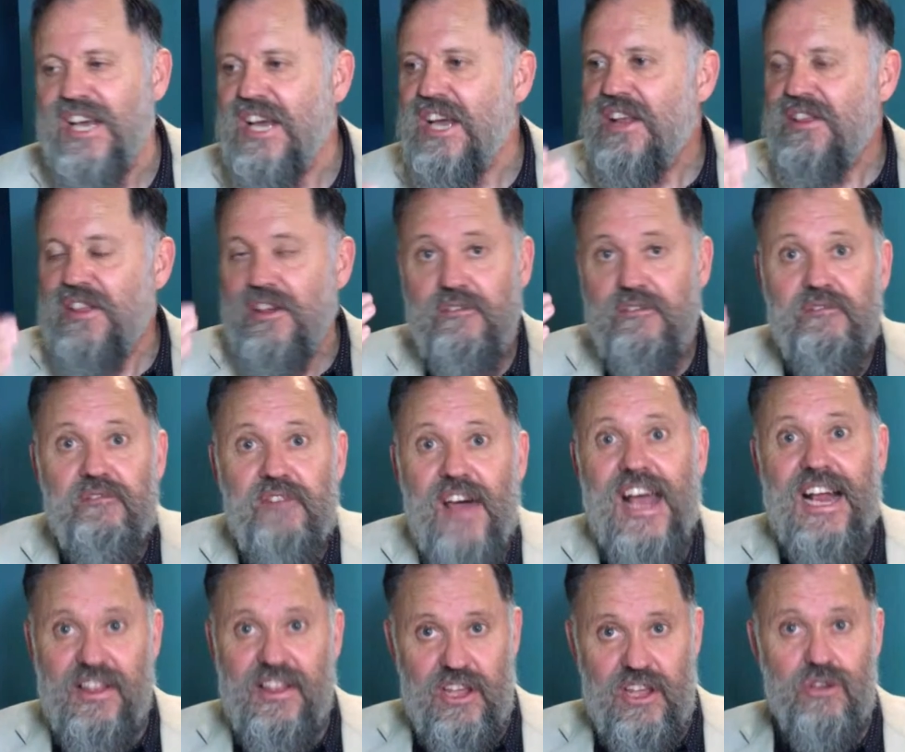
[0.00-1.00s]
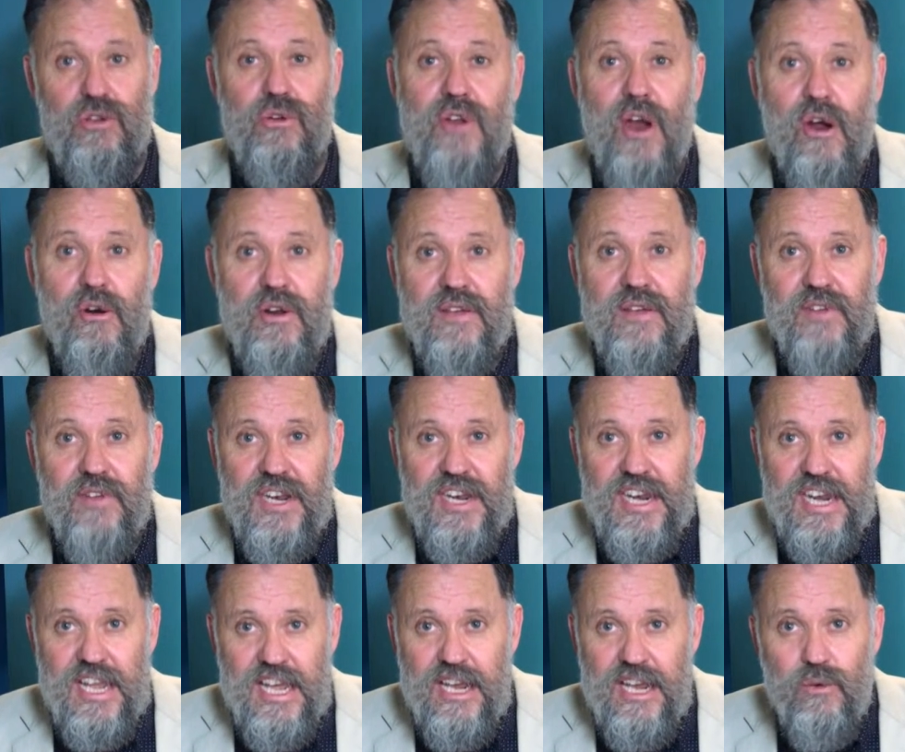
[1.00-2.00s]
The fact that you don't even
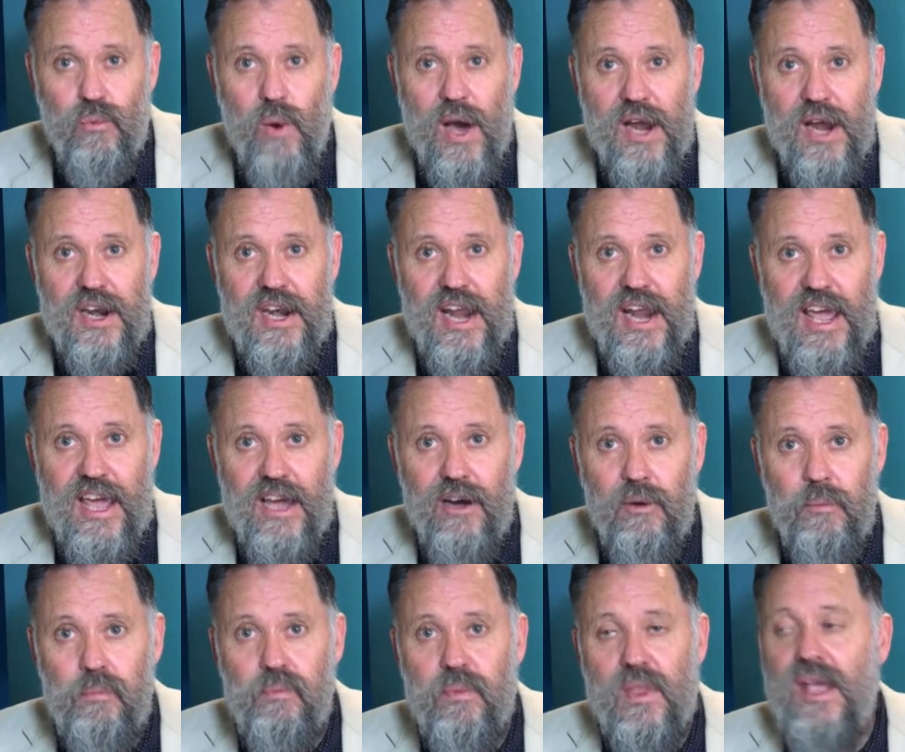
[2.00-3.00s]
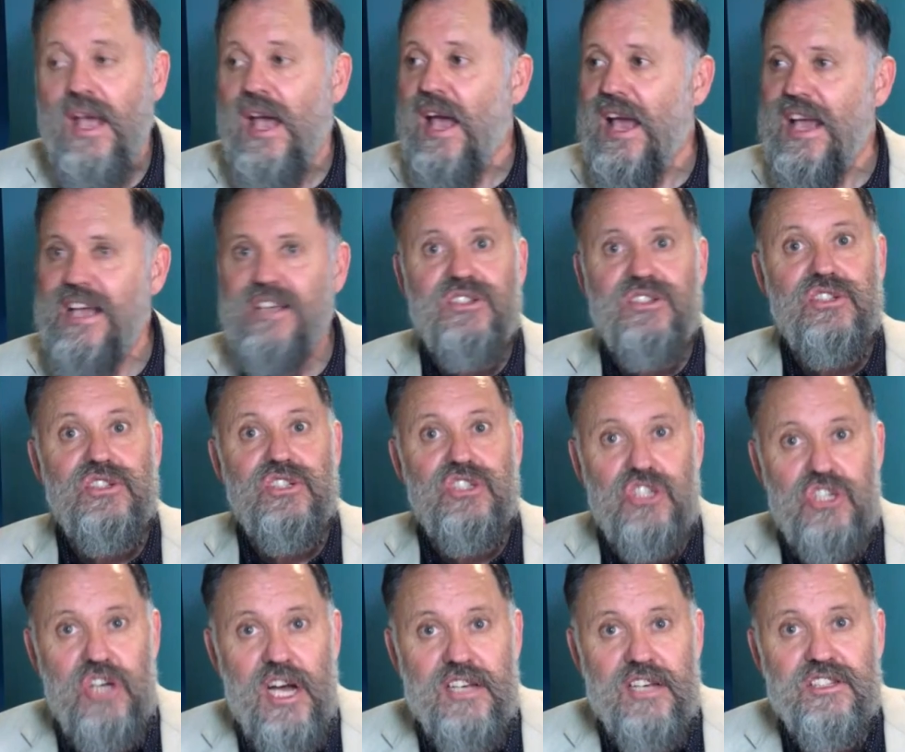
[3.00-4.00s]
need one now is
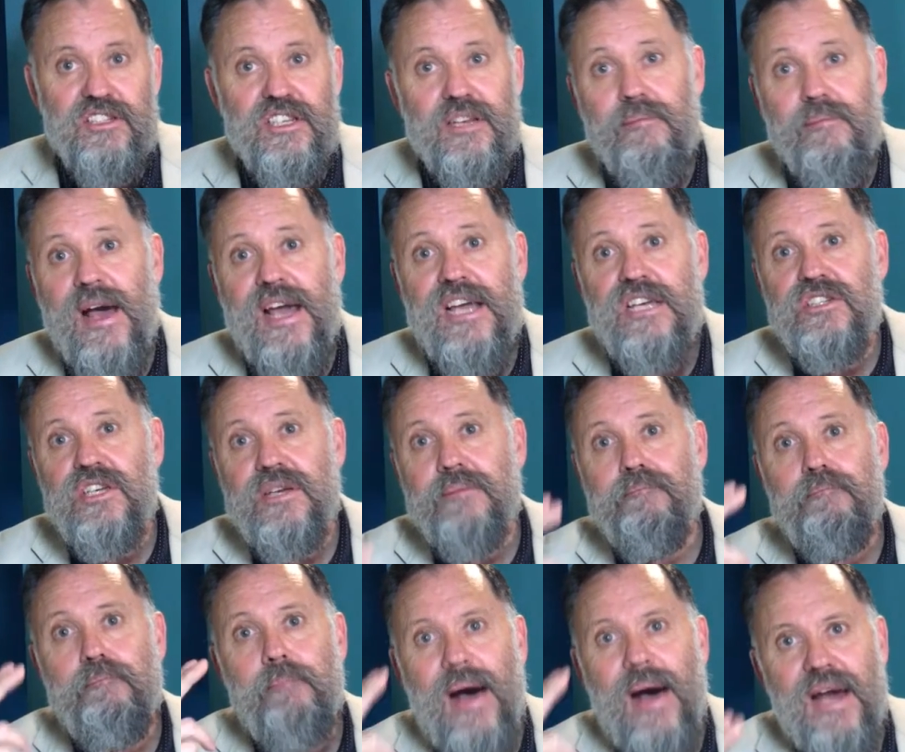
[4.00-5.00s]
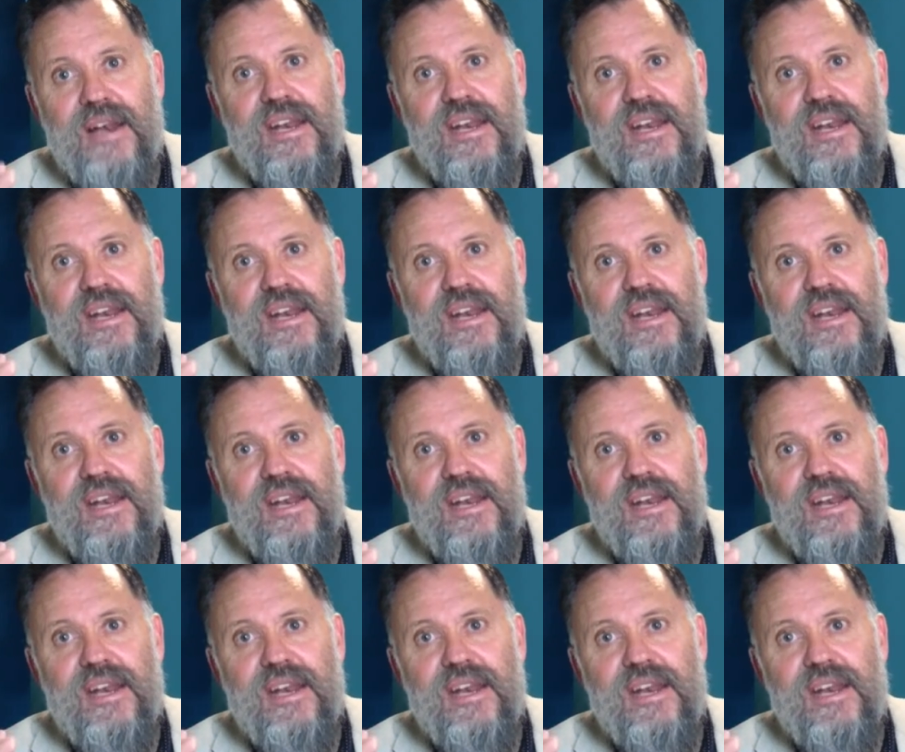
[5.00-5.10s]
just amazing, but